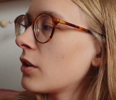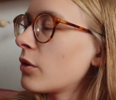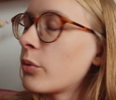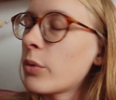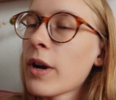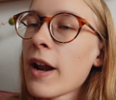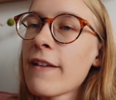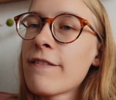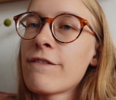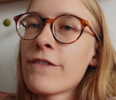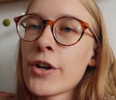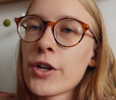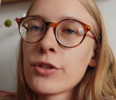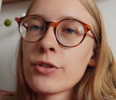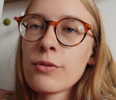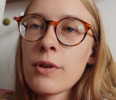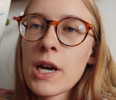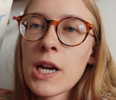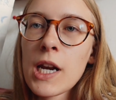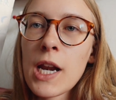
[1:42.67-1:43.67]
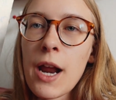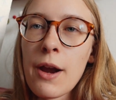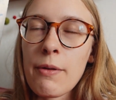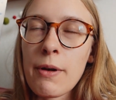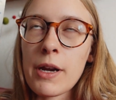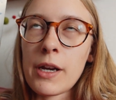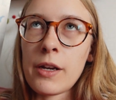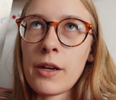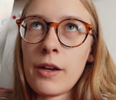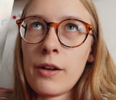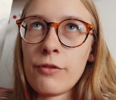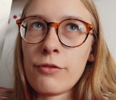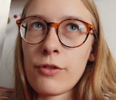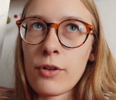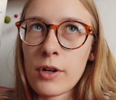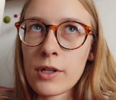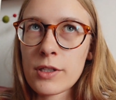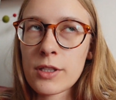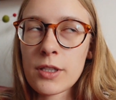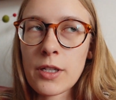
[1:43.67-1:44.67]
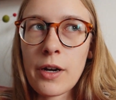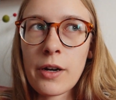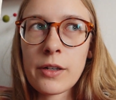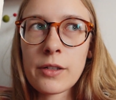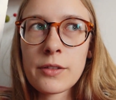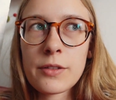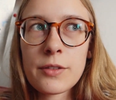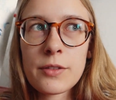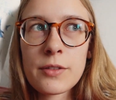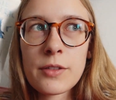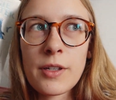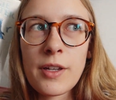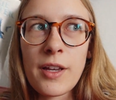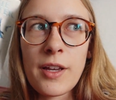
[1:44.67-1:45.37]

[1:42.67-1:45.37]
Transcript: When I first read it, I rated it 4 stars.